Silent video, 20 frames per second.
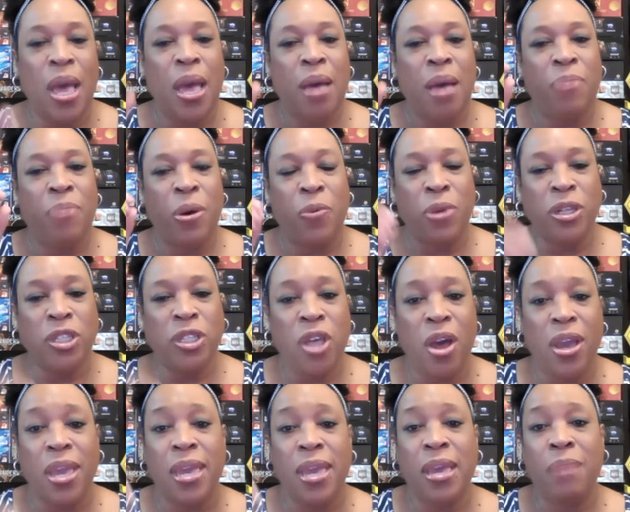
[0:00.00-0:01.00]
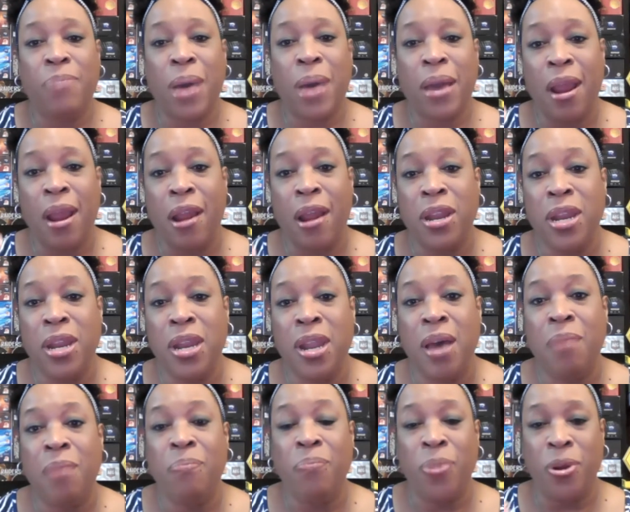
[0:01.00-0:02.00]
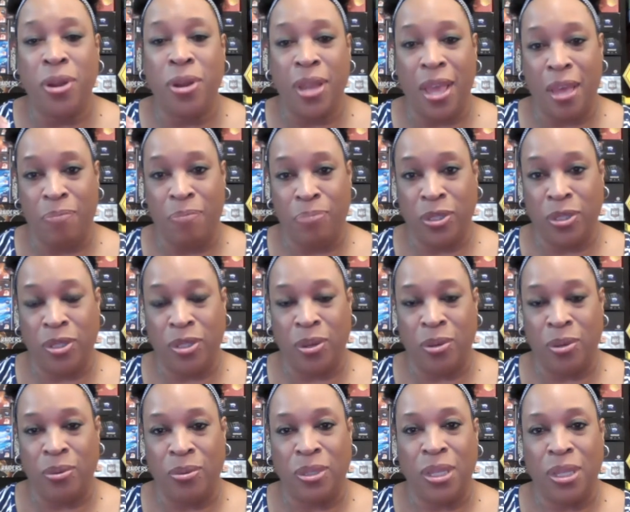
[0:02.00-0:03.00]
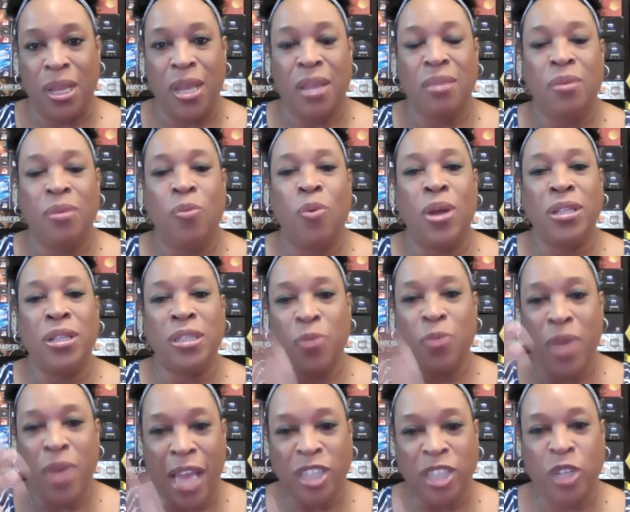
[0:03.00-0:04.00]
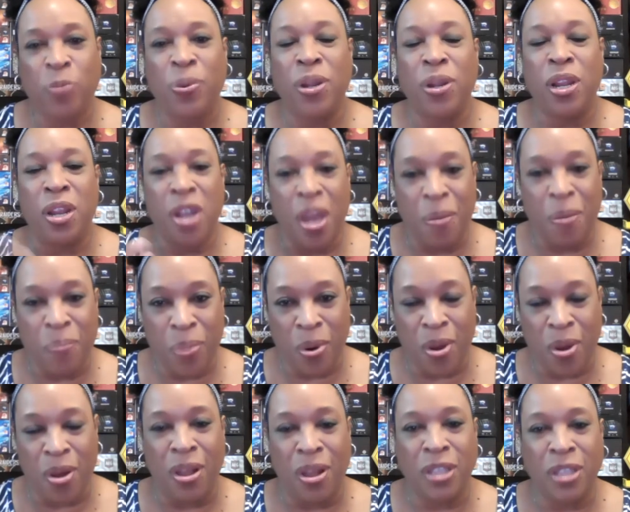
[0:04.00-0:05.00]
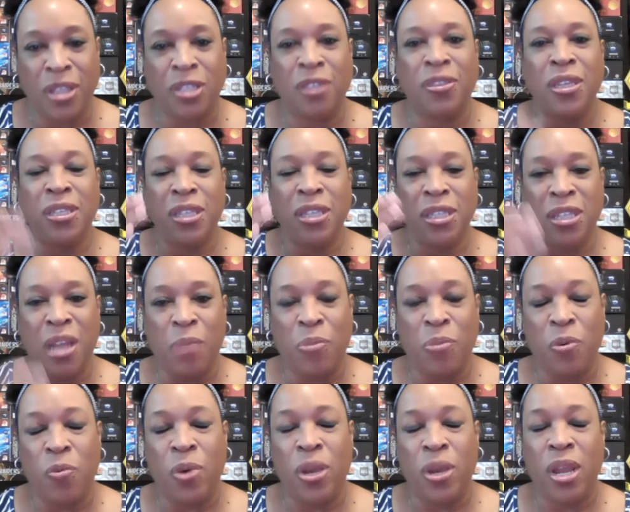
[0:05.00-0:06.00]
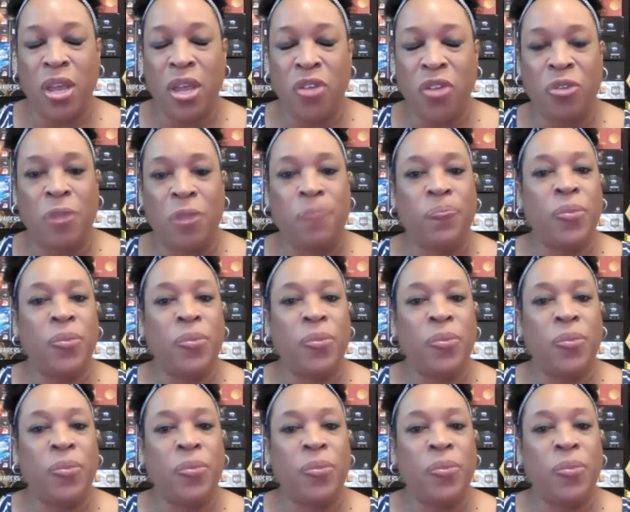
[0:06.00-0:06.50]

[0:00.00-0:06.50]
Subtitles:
but we're talking about our numbered episodes, the ones that we actually put a number on. So this is number 100.